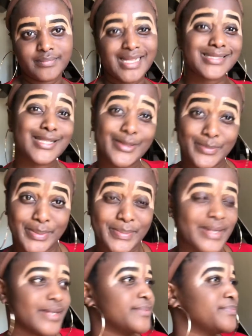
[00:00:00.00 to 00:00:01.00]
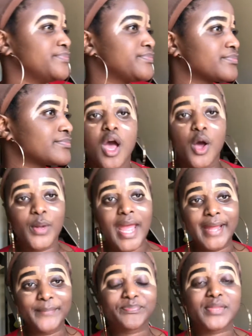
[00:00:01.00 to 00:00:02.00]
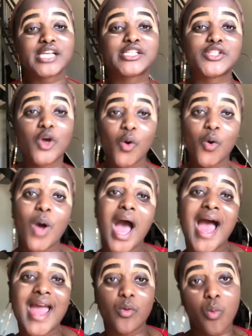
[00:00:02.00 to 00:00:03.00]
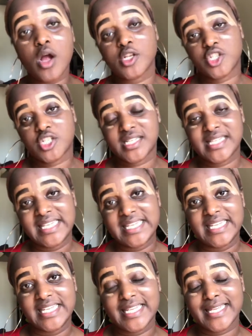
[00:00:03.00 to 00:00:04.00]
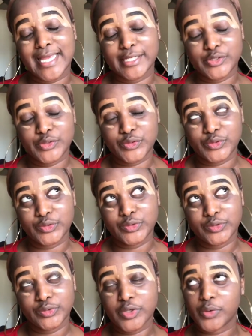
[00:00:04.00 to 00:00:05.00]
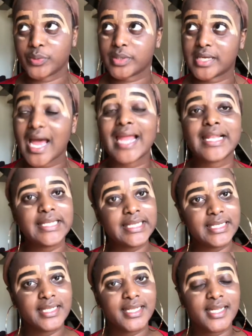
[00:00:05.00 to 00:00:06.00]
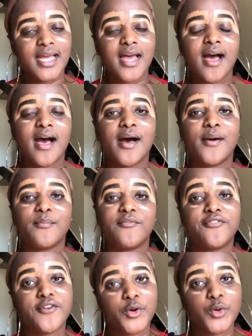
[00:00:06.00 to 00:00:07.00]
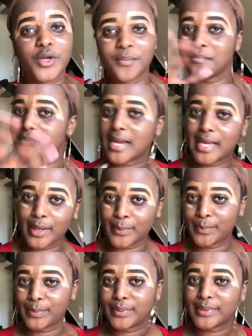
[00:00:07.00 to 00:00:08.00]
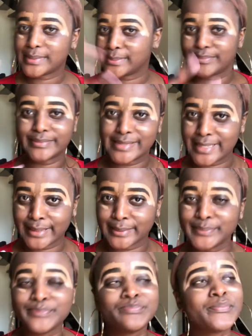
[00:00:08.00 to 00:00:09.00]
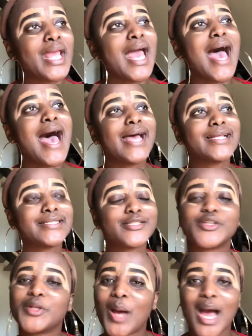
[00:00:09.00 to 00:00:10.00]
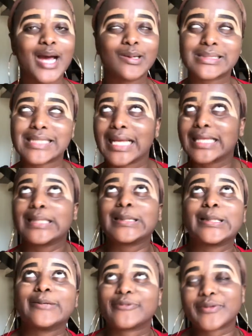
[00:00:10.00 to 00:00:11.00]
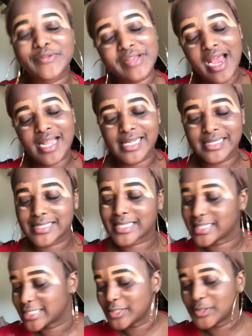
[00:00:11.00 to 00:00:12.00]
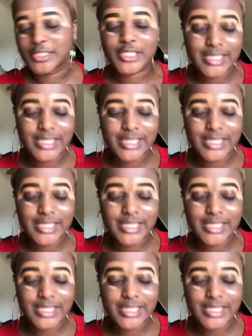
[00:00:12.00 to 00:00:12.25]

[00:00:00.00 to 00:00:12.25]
That's a little bit better. Okay, so I watched the Kylie Vogue makeup Ting, and you know how I was like in love with Rihanna's because she's